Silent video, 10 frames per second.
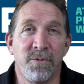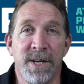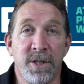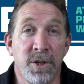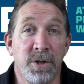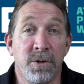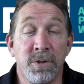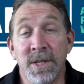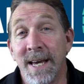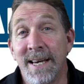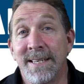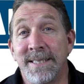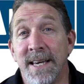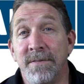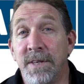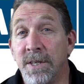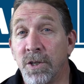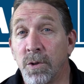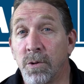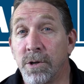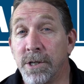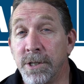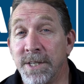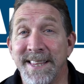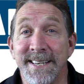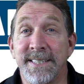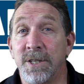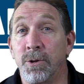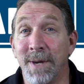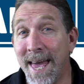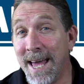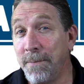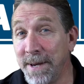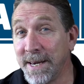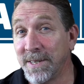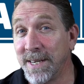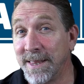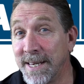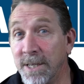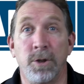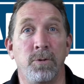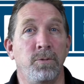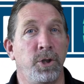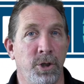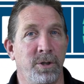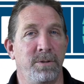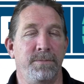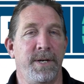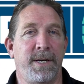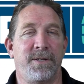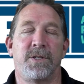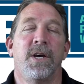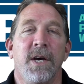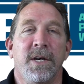ratios, safety, storage, things that you can mix and things you shouldn't mix.